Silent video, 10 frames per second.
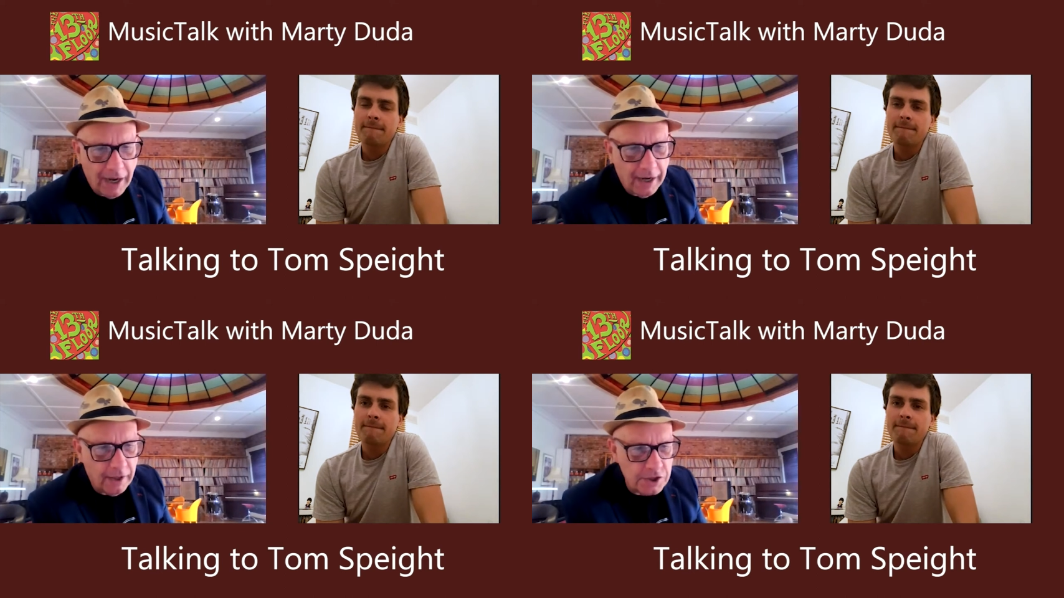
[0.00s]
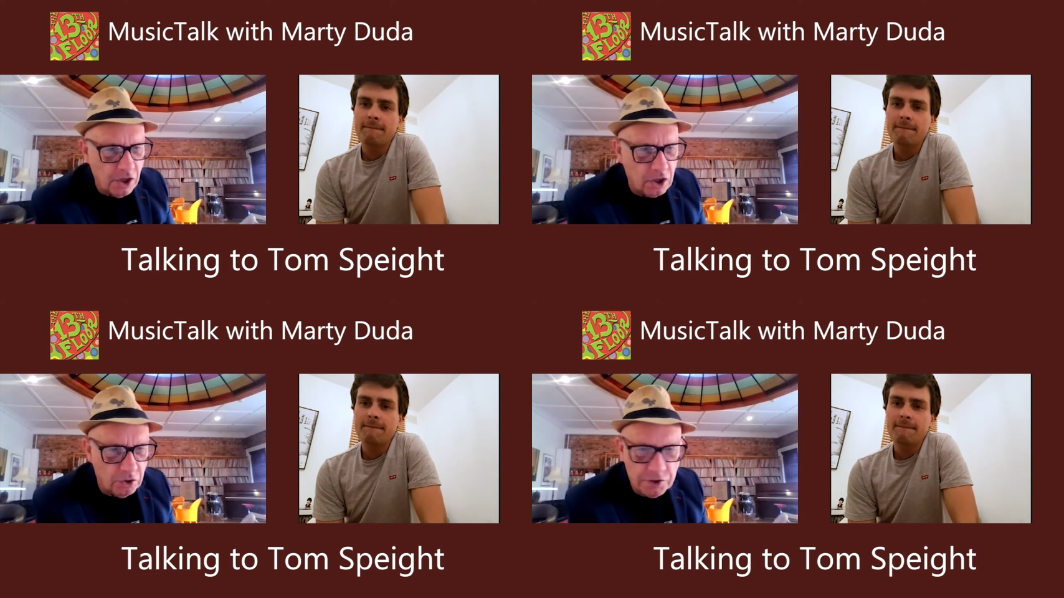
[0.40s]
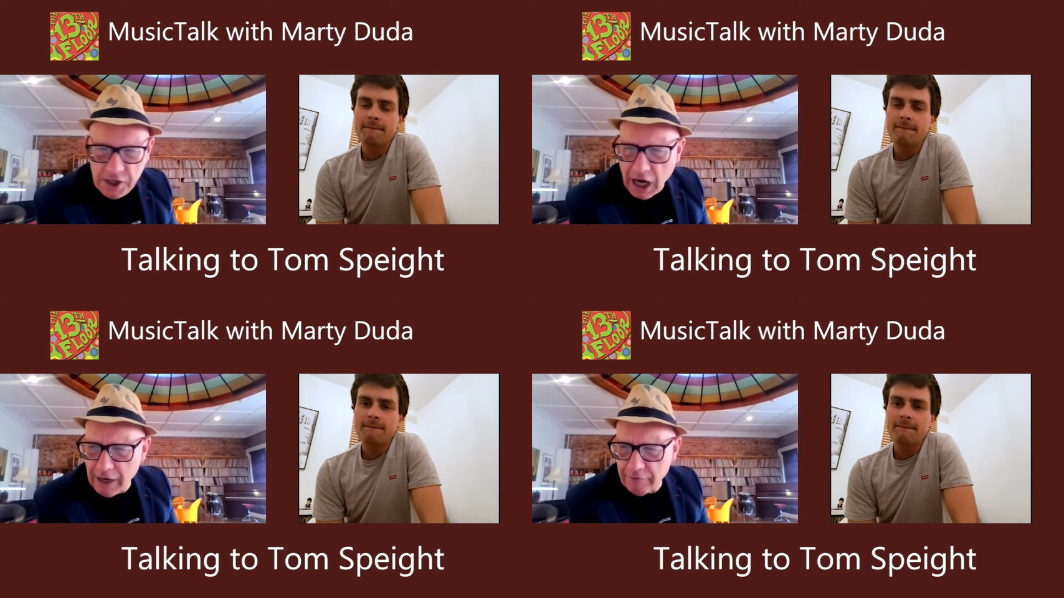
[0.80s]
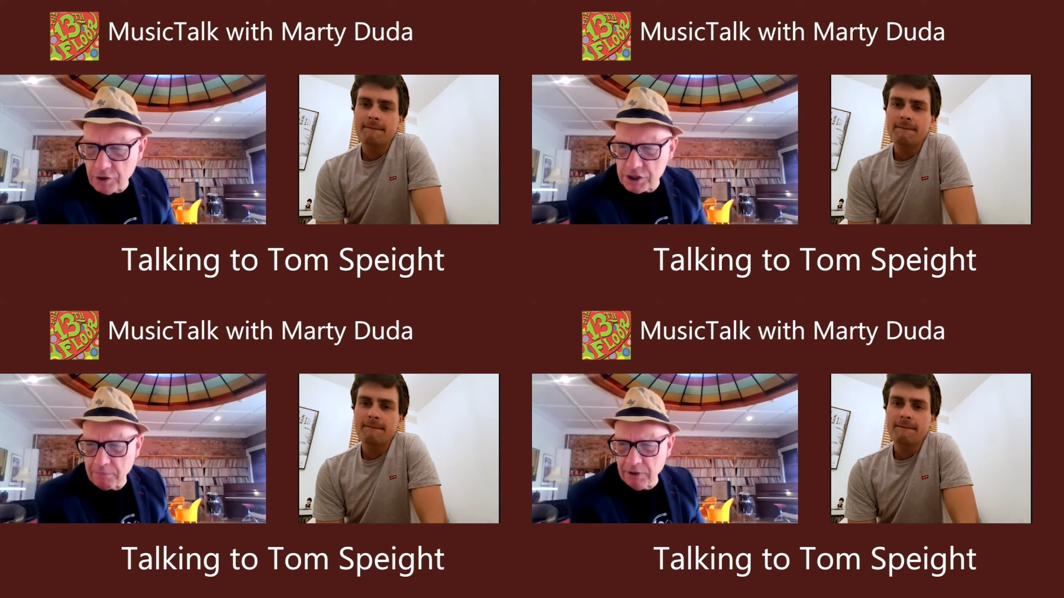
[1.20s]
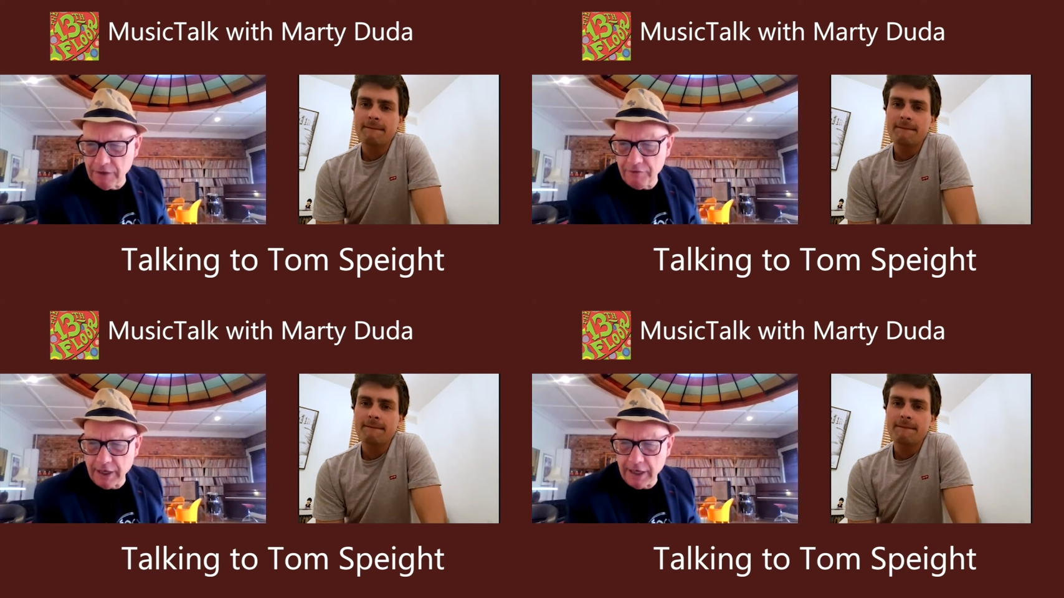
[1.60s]
Speaker 1: by a song called Dive, which I
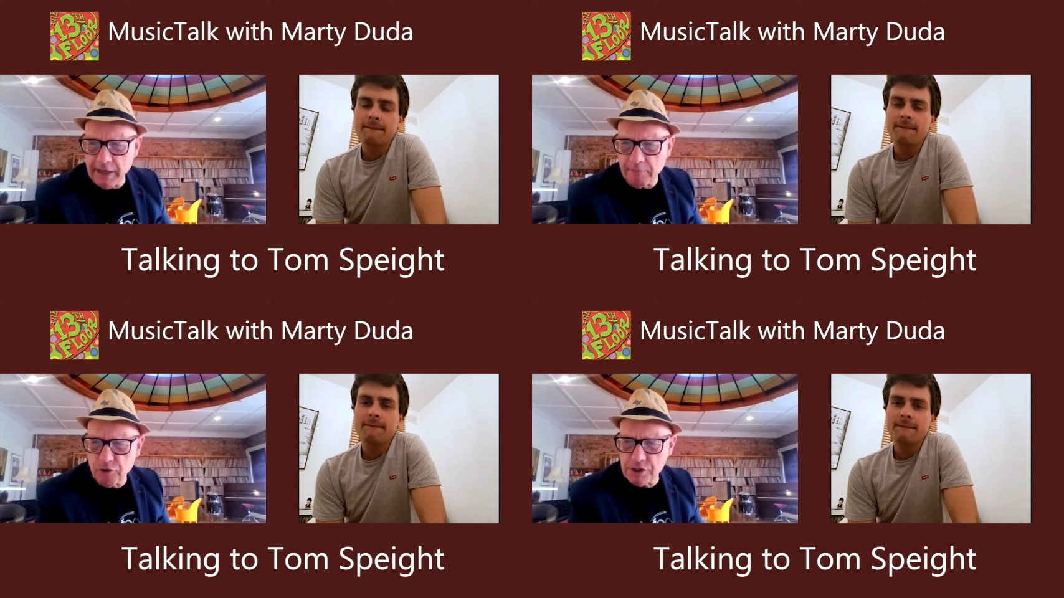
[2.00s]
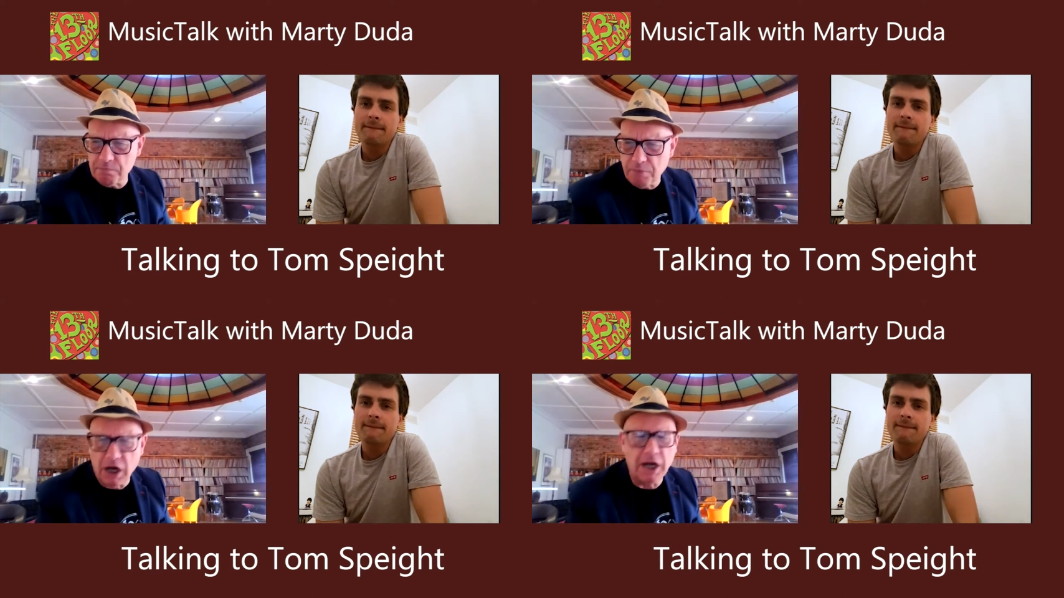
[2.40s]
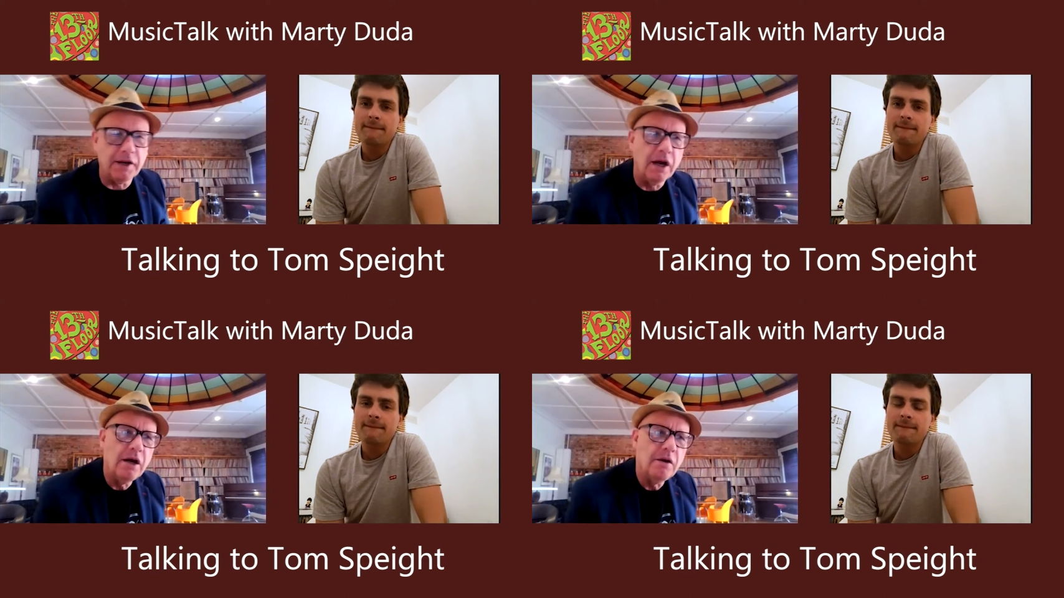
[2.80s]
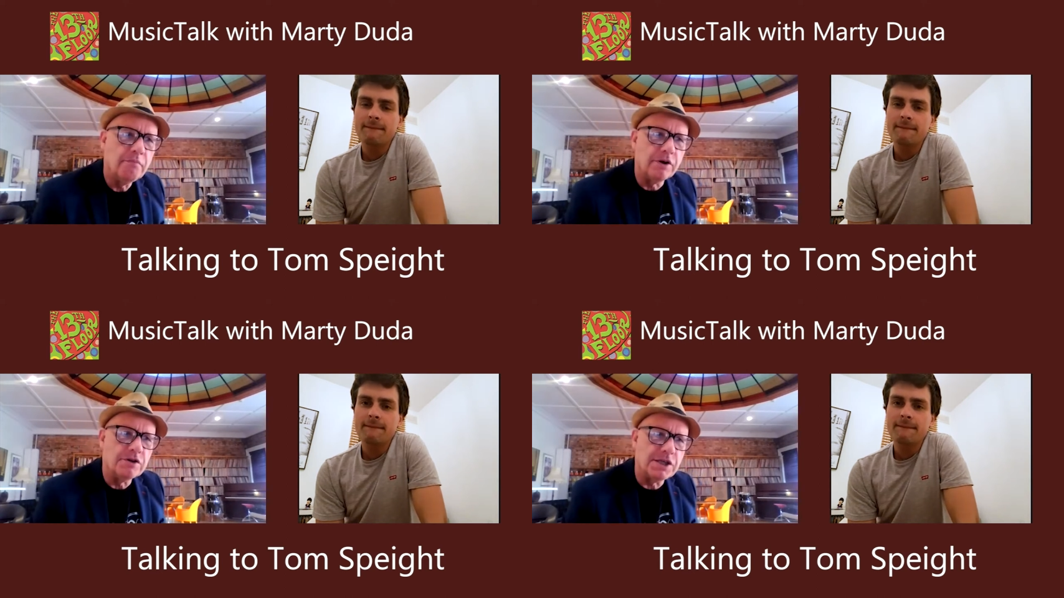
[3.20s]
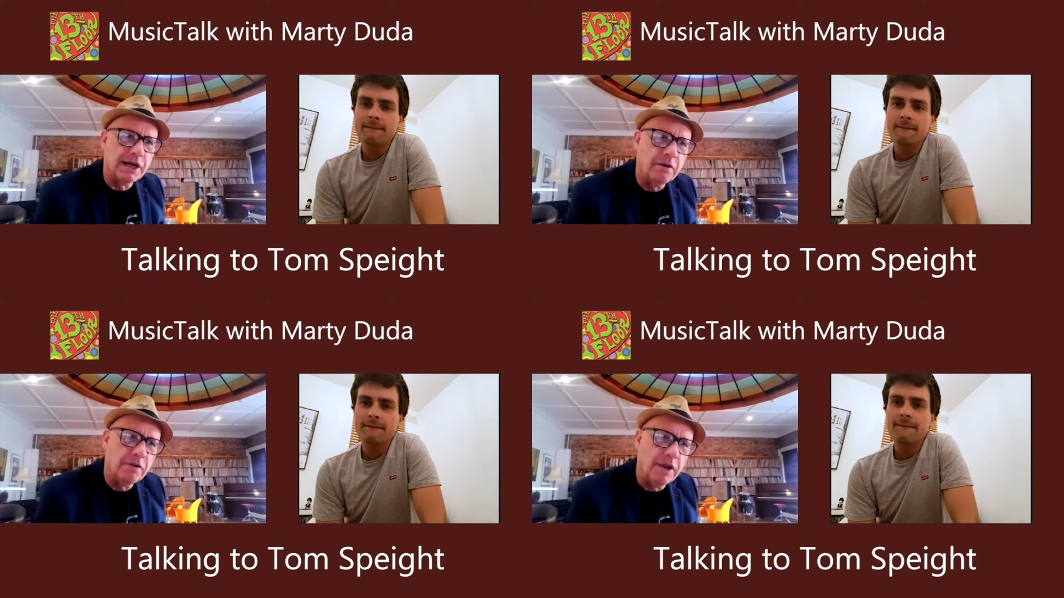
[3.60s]
believe you had a guy named Chris Bond
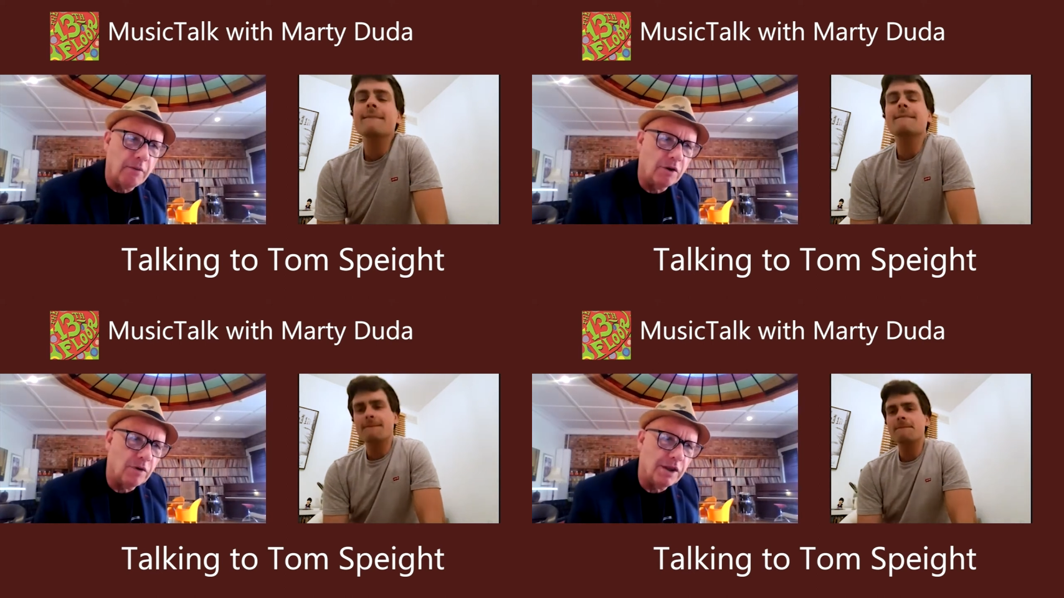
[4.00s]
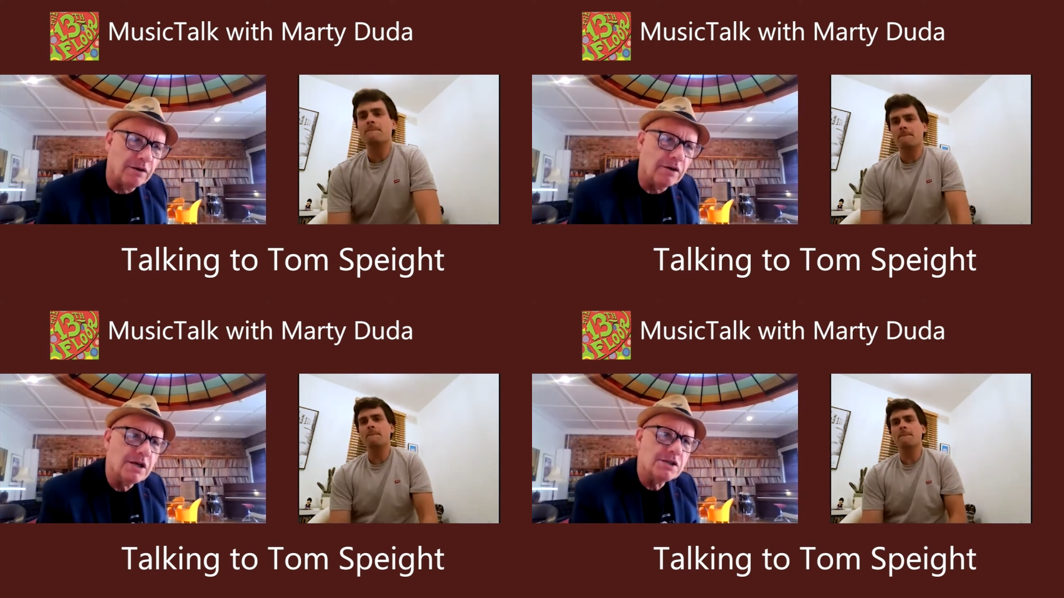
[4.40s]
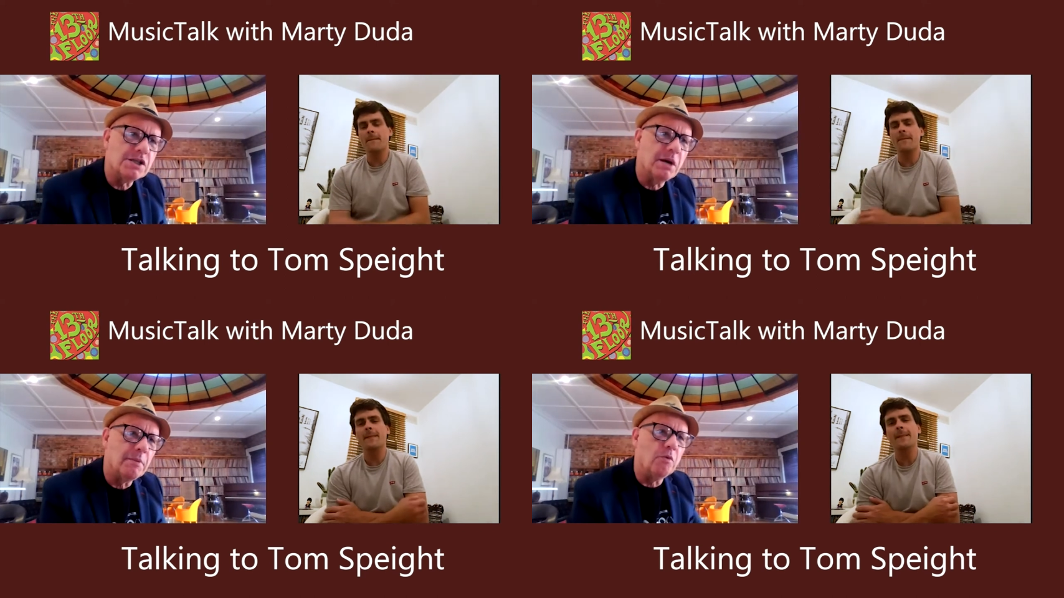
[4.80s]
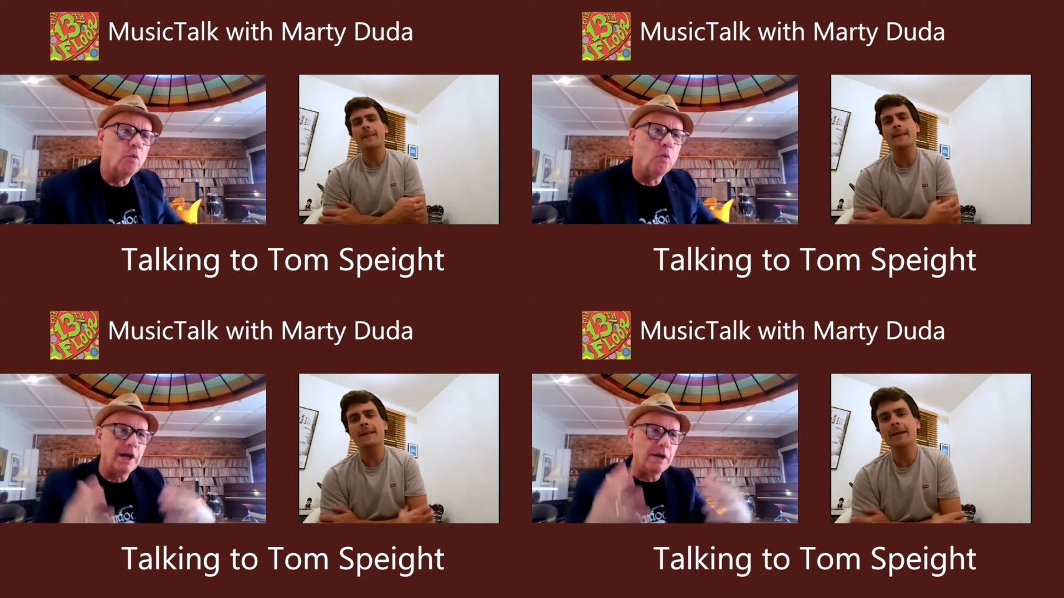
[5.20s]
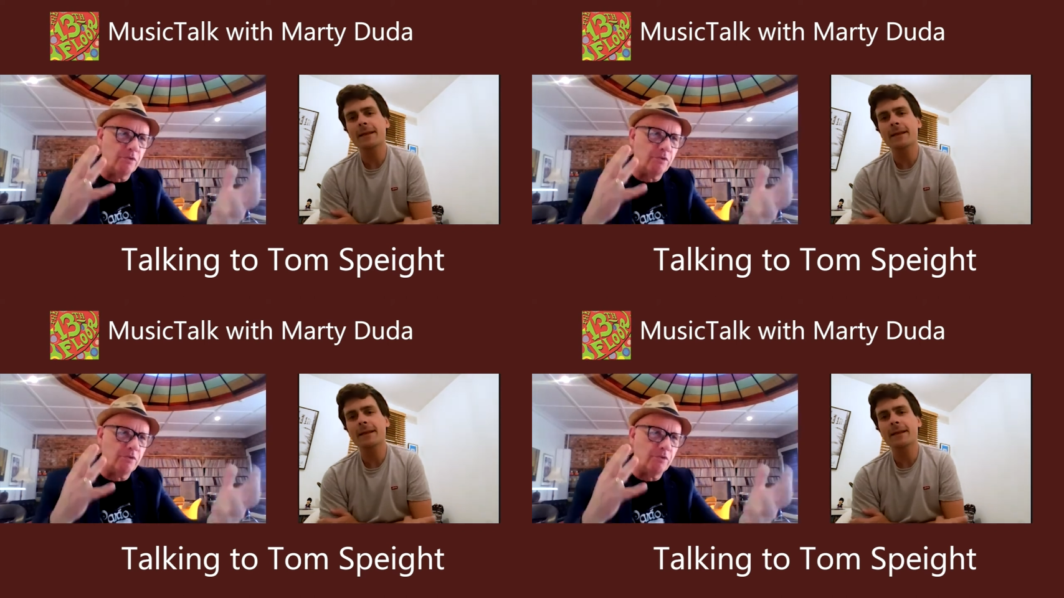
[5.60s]
producing a, uh, that one with you. So tell me what he